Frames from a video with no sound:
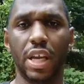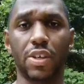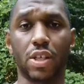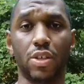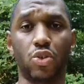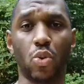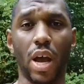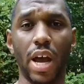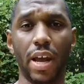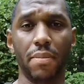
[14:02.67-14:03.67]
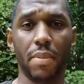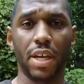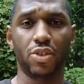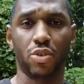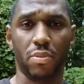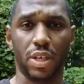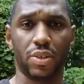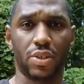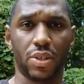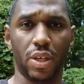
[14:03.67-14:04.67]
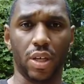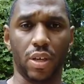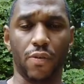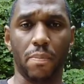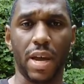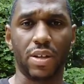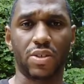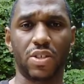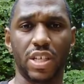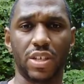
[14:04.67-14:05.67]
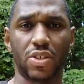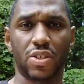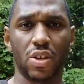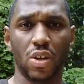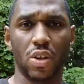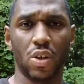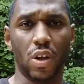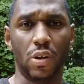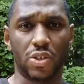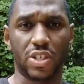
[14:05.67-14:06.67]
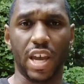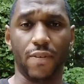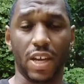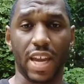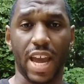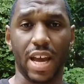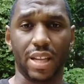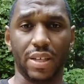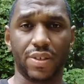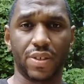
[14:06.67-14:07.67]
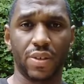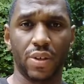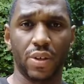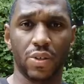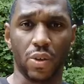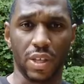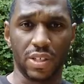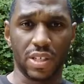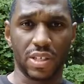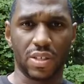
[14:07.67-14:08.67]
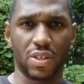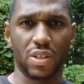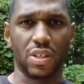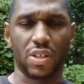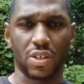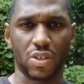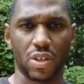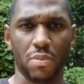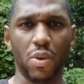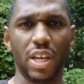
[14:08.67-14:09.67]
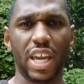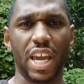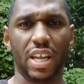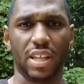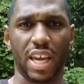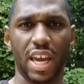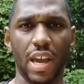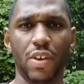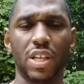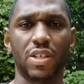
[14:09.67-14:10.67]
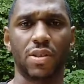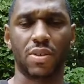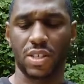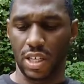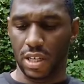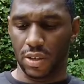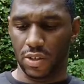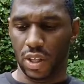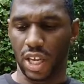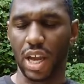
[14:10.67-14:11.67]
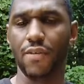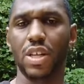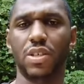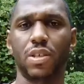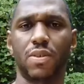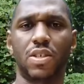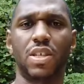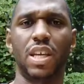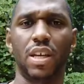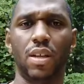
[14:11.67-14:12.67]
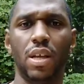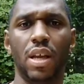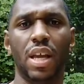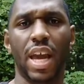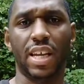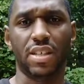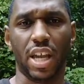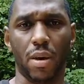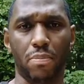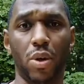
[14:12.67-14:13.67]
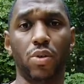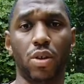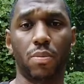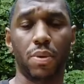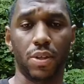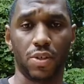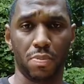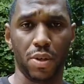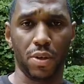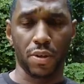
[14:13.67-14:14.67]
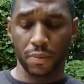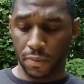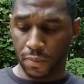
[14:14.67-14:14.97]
it's a dry measurement of about 6 or 7 gallons. So this is communicating the heaviness of sin. So the heaviness of sin has now built up in the spirit.